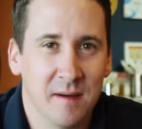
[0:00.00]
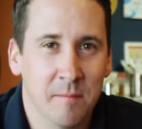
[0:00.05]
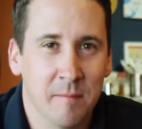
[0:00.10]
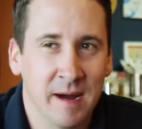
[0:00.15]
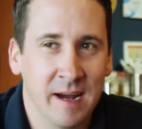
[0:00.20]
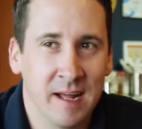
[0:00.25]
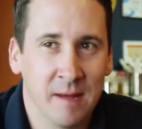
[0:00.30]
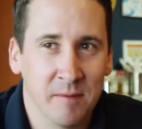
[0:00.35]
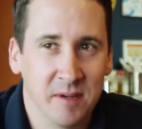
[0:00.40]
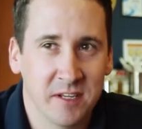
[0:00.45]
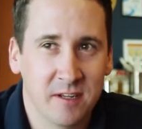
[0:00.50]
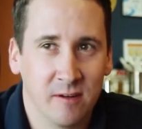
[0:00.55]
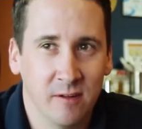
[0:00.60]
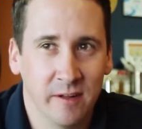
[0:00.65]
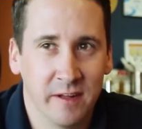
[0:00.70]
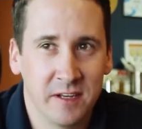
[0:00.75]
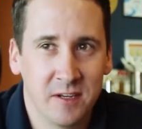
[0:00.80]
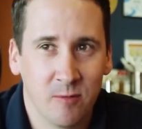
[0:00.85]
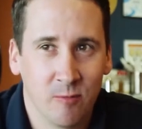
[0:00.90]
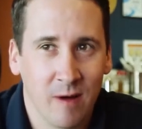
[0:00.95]
My name is
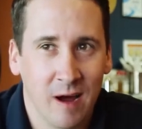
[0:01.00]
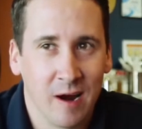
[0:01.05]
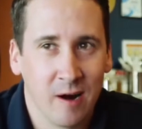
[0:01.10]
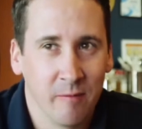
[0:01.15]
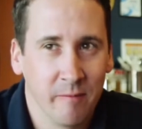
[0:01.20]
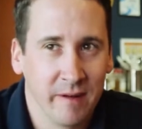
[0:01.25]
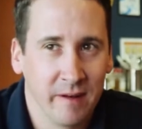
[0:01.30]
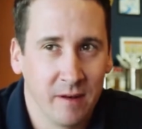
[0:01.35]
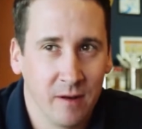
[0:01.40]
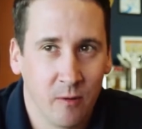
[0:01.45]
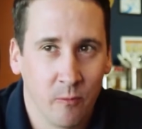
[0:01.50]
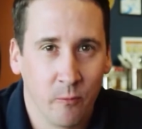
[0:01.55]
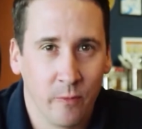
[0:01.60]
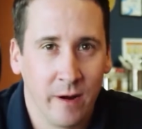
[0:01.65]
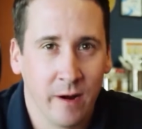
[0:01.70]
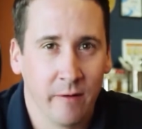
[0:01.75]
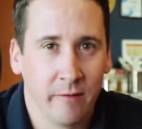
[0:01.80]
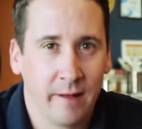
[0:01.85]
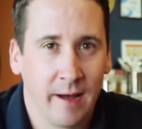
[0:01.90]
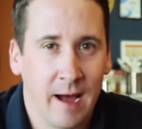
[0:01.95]
Clint Roderman. We
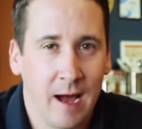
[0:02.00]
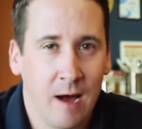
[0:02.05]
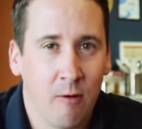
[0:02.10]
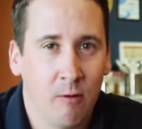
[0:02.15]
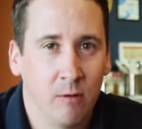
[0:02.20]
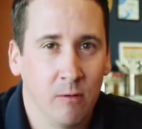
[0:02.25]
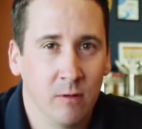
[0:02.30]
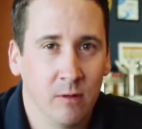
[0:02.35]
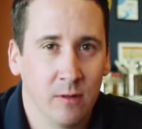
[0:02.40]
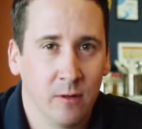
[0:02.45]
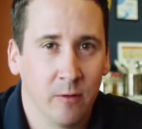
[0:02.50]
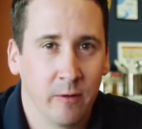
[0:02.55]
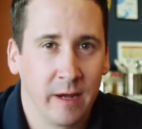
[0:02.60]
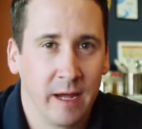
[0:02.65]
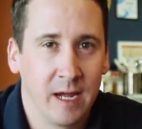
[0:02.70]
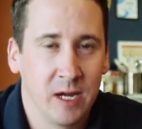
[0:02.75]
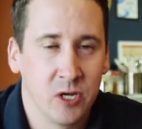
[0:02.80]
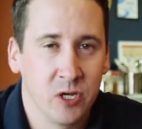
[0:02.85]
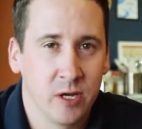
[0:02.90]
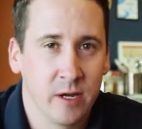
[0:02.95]
are the Howell
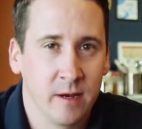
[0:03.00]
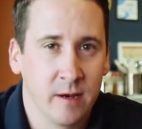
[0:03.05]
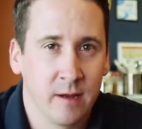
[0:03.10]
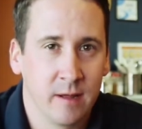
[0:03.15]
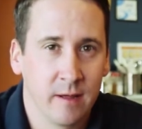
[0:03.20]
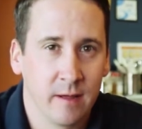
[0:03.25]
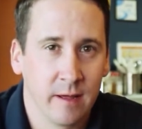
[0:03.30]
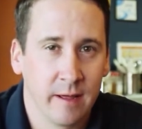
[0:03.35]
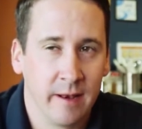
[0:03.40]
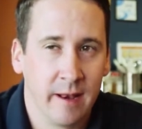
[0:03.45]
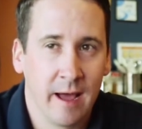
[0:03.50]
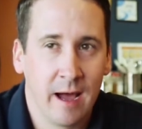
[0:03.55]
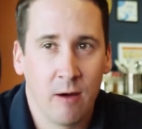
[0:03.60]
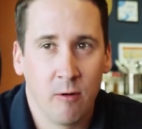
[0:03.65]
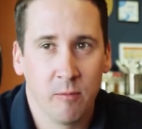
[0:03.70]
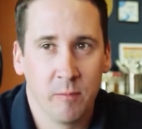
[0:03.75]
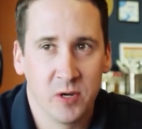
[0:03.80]
location in Howell,